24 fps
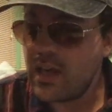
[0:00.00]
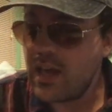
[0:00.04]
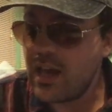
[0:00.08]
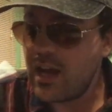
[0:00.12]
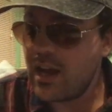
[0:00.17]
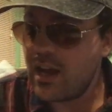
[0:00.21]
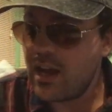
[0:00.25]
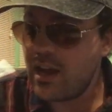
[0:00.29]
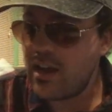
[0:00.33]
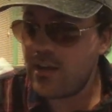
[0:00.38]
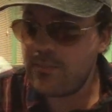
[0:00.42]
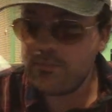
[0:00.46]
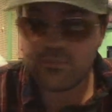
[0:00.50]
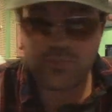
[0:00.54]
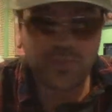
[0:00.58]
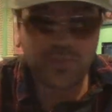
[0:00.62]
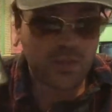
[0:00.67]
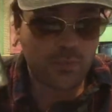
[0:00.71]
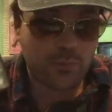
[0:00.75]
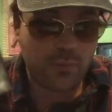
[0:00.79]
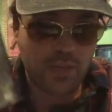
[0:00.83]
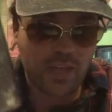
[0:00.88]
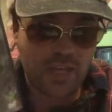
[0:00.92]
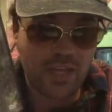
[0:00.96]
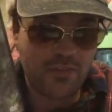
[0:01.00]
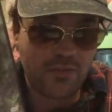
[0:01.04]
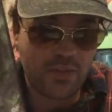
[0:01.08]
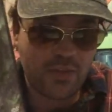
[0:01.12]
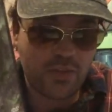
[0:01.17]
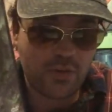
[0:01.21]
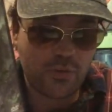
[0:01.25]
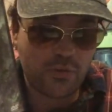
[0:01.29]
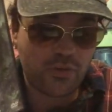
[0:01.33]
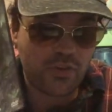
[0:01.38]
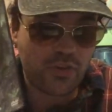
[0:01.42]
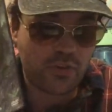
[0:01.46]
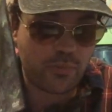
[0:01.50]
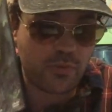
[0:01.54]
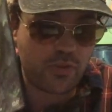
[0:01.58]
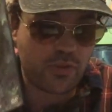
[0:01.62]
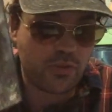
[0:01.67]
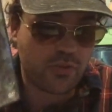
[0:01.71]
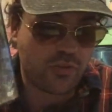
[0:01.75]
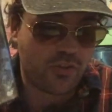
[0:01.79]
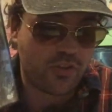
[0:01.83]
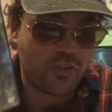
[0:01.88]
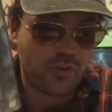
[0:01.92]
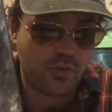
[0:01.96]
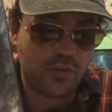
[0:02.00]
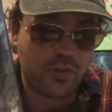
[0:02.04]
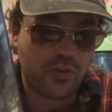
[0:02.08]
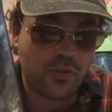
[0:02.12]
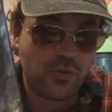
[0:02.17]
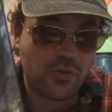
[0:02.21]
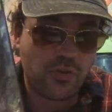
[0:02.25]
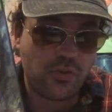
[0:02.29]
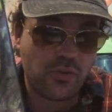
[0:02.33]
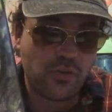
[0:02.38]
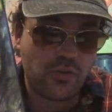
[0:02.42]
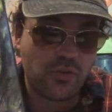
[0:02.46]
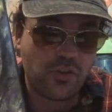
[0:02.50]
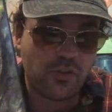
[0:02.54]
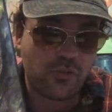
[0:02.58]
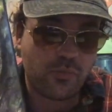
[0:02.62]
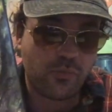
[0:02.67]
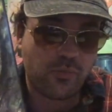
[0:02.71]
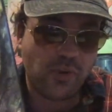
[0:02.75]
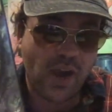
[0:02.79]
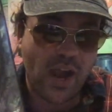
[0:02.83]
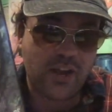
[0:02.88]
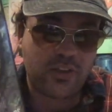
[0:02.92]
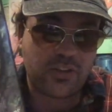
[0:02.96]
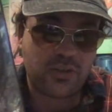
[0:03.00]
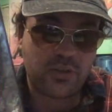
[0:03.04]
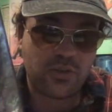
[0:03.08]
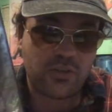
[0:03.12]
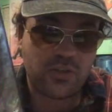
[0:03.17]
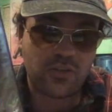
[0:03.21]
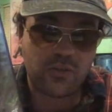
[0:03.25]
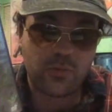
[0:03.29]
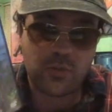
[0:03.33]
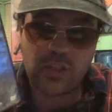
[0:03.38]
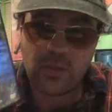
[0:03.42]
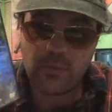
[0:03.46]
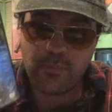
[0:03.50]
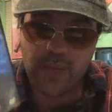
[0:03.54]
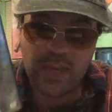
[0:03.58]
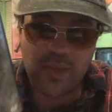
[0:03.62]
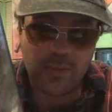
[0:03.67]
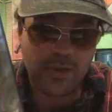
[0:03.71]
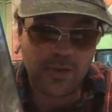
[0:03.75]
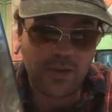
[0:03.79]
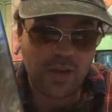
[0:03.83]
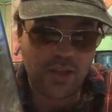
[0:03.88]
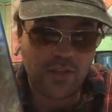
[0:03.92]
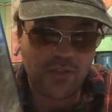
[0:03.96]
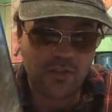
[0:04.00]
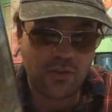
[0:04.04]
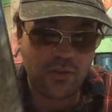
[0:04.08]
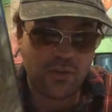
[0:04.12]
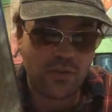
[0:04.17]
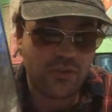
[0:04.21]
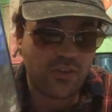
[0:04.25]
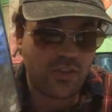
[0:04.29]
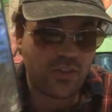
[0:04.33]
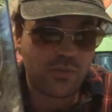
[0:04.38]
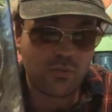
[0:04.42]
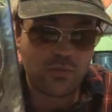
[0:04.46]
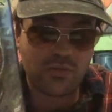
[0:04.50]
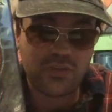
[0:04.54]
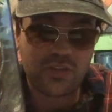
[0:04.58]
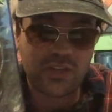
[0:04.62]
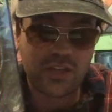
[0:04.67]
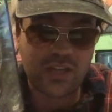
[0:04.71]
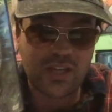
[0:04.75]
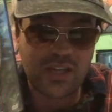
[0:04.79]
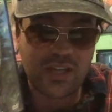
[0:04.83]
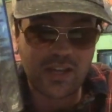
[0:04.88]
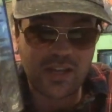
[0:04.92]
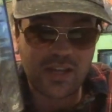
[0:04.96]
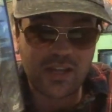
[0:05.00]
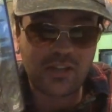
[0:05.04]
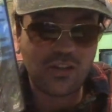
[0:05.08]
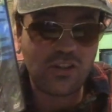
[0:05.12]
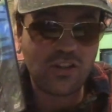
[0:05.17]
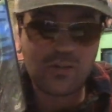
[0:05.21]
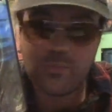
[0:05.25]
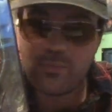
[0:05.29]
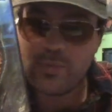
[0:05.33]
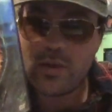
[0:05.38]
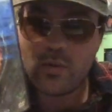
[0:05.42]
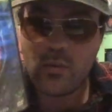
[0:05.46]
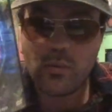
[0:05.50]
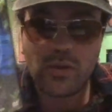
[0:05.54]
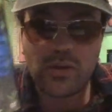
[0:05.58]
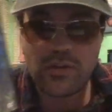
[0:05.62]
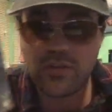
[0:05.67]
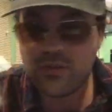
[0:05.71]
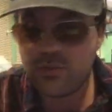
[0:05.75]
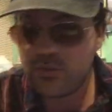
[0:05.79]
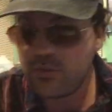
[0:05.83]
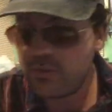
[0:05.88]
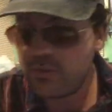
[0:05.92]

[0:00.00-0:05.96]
Um, even there were there, but there was still a good use of practical stuff with the baby Godzillas, and there was like a, a little bit with